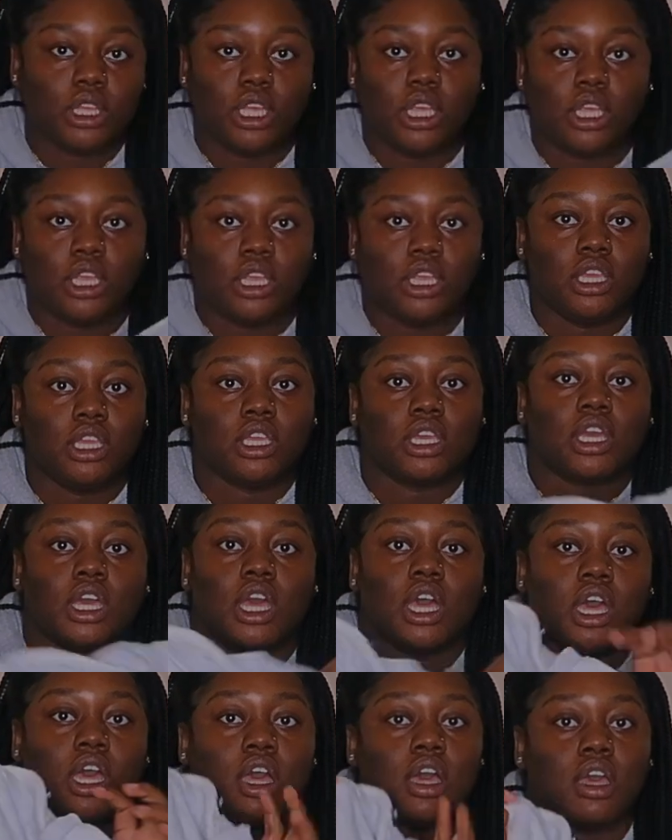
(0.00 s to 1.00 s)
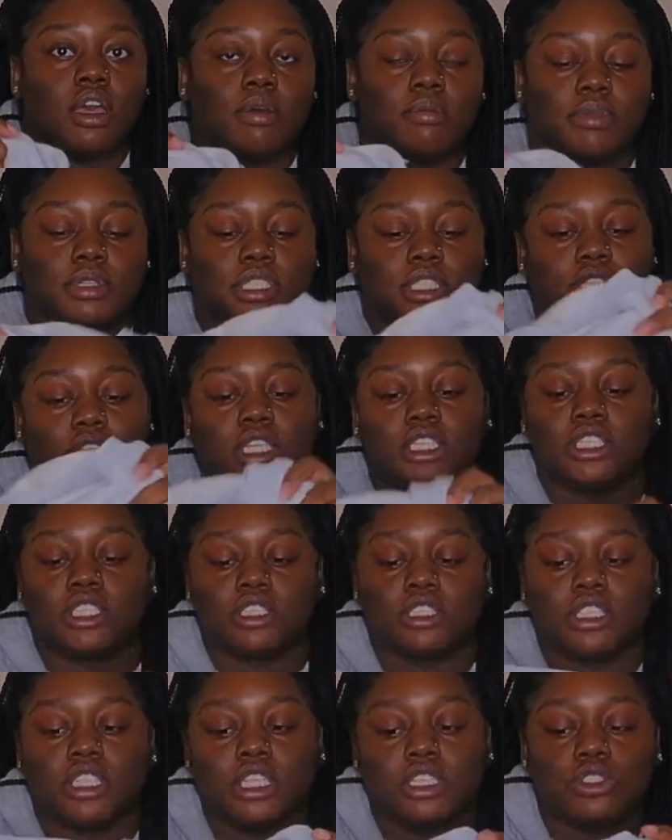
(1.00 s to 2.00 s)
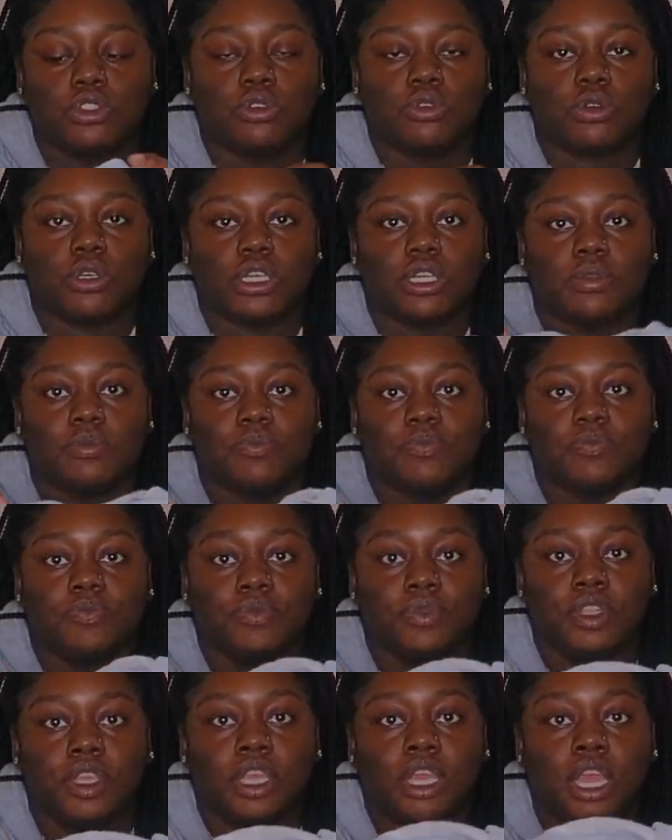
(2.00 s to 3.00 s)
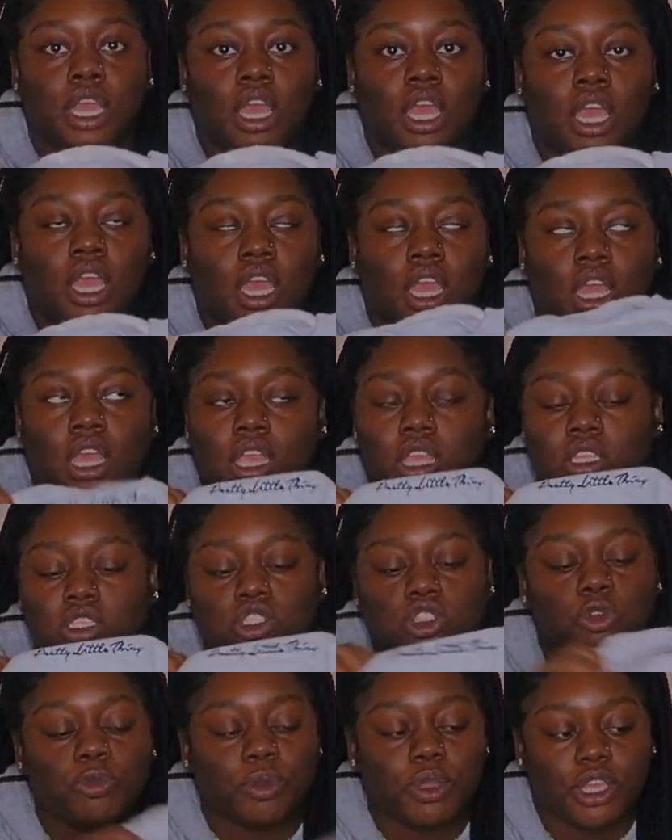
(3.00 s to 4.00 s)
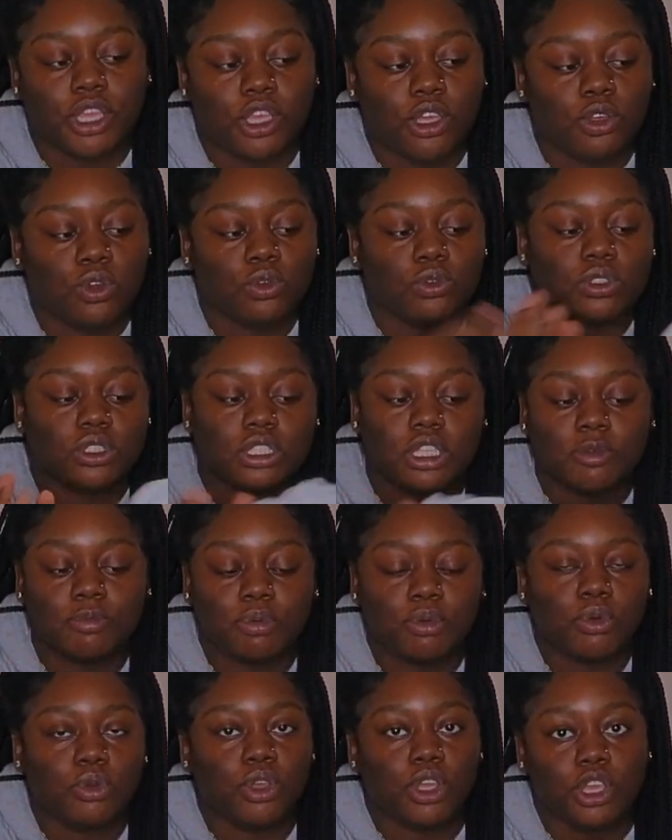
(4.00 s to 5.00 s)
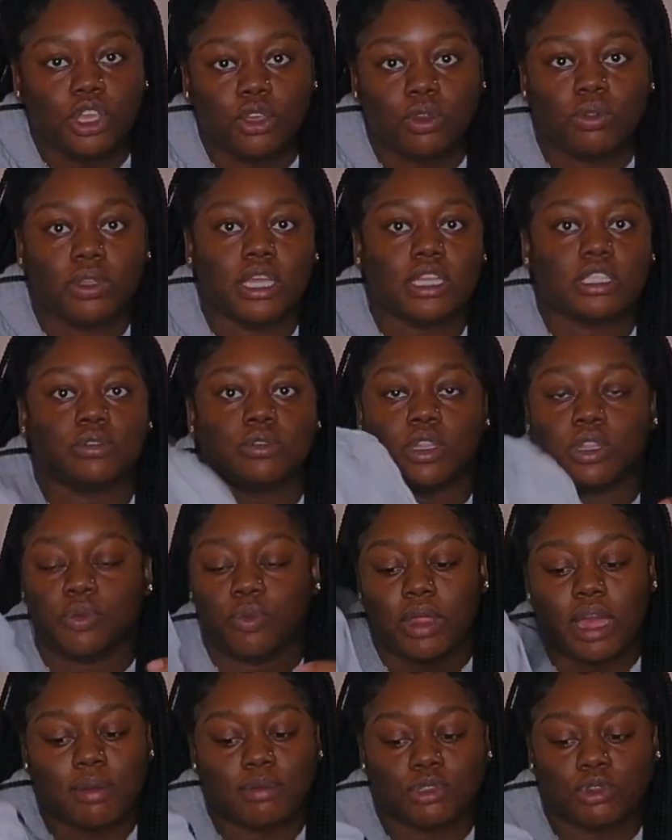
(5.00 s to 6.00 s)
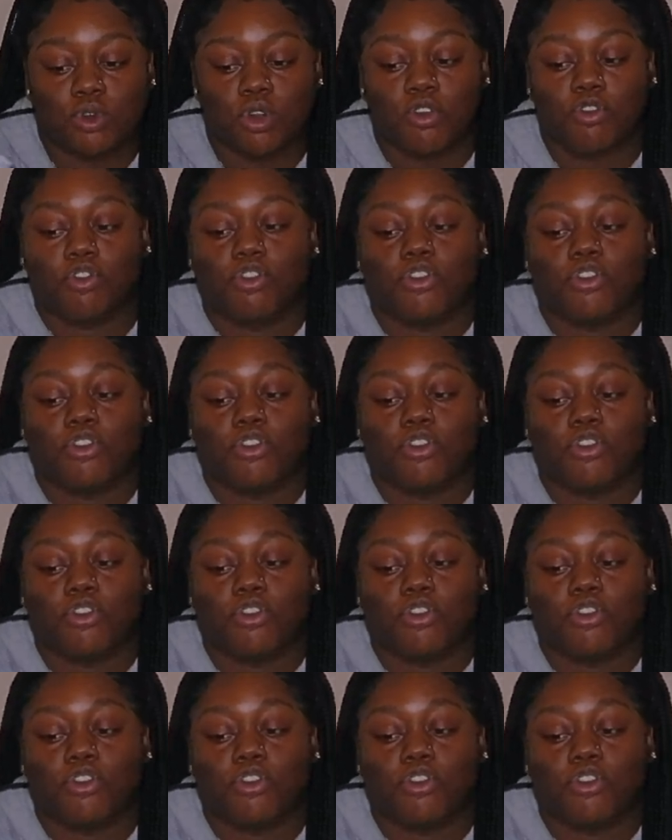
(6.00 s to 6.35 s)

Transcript: Thing stitched into it. Super cute, simple, cute. That's really what I was going